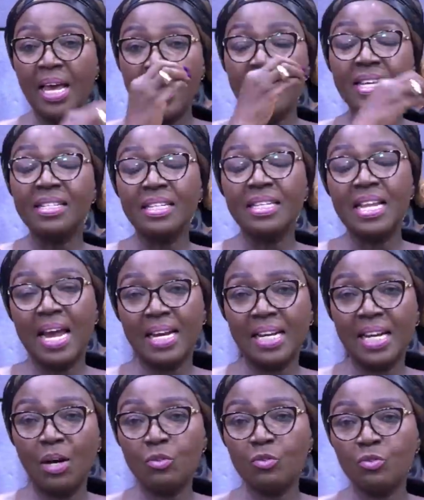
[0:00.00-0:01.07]
Si dan
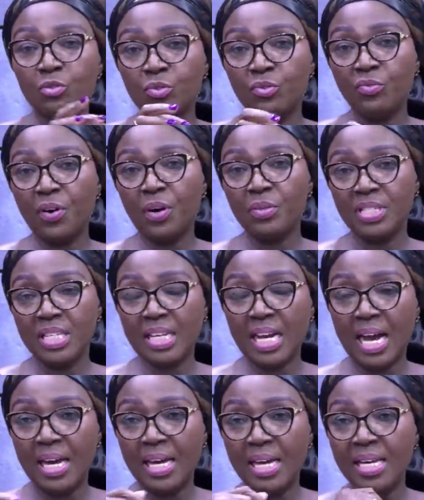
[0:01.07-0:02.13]
na wo so fa wo
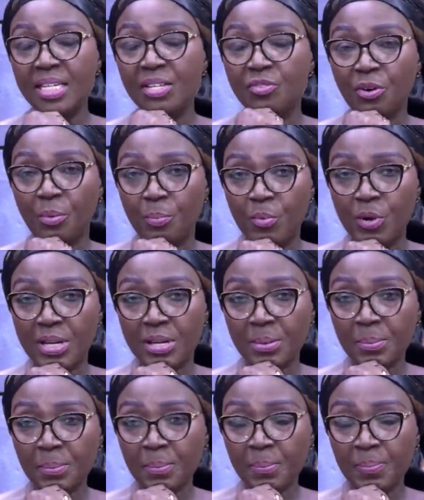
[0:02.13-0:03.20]
sika eyi chop money
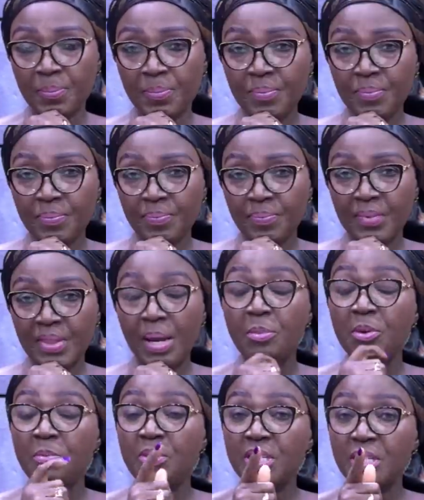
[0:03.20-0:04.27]
na
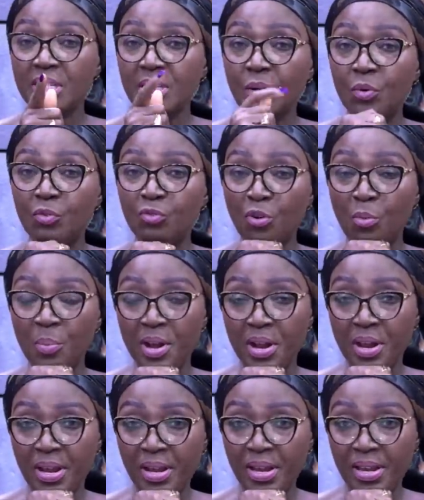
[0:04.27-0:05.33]
mi bi sasa kontomri
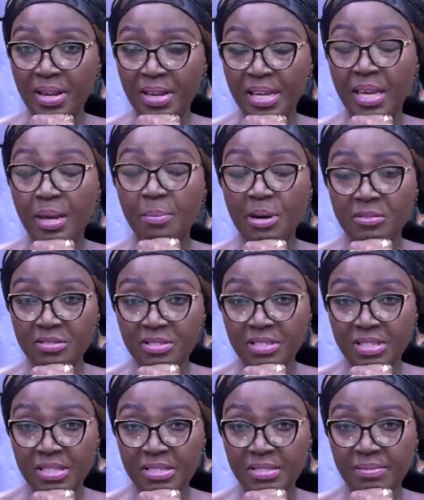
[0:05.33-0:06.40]
ya ma
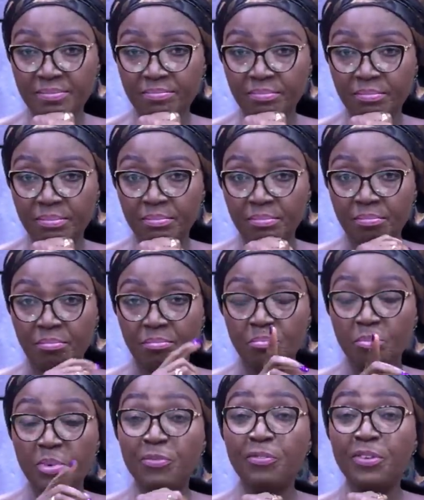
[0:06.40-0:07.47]
receipt
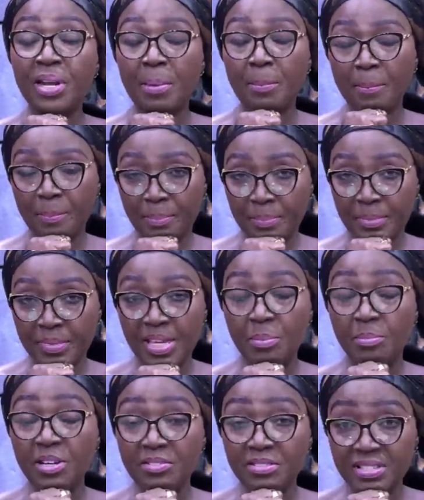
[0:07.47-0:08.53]
bi finam ya
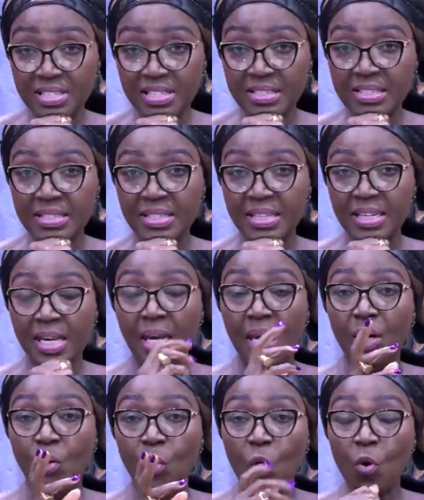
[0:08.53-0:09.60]
ma receipt
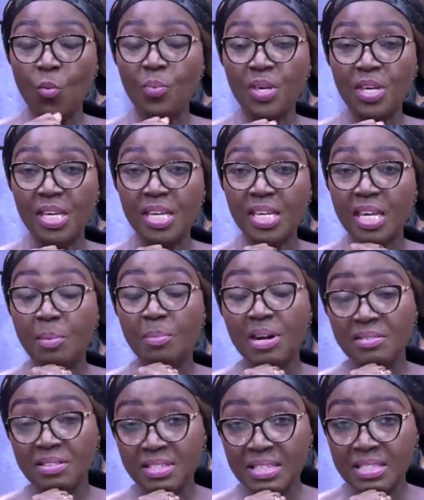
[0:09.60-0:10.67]
kobi ya ma
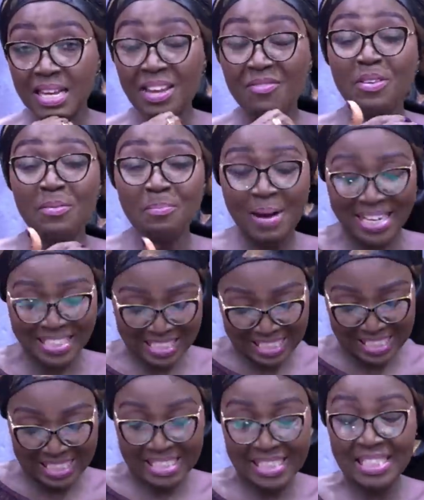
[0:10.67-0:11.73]
receipt even
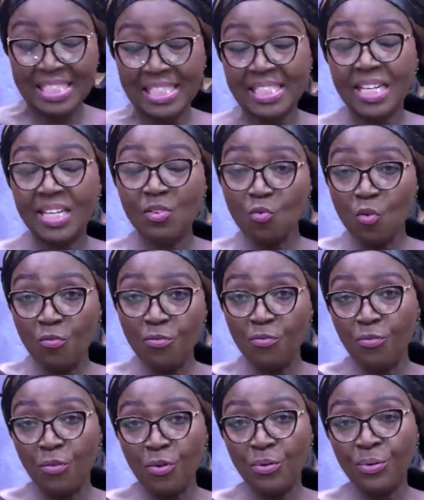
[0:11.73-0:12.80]
banche ya di wo
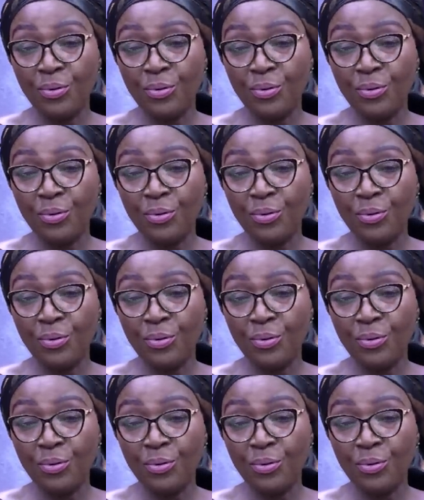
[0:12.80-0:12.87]
fufuo no